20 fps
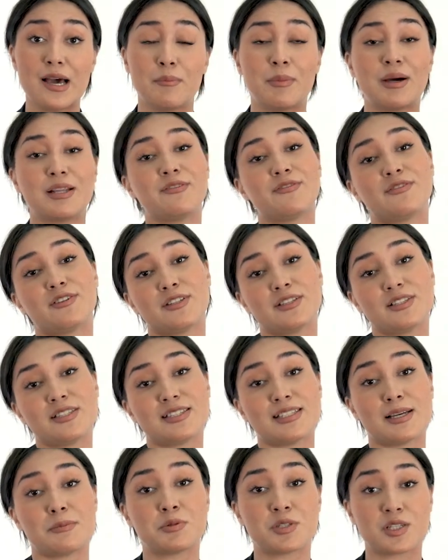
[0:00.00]
But
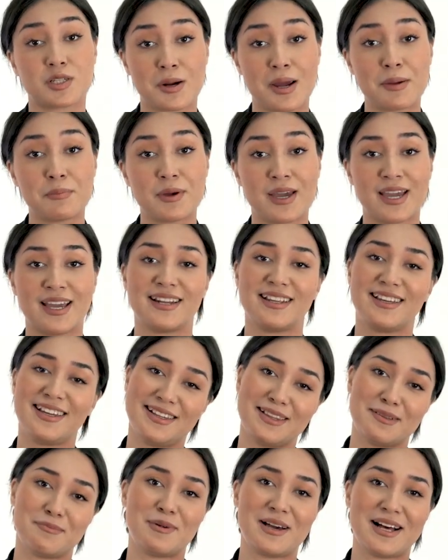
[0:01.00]
first, subscribe and
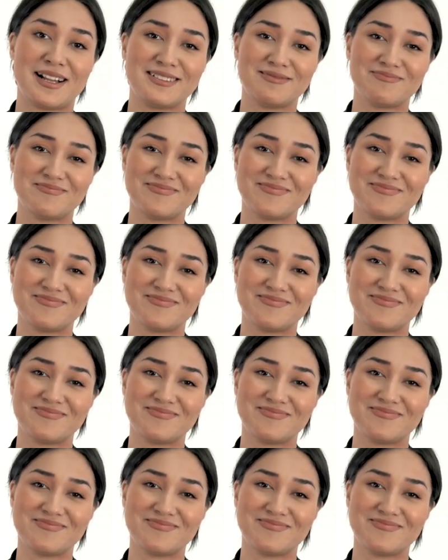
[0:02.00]
hit the bell.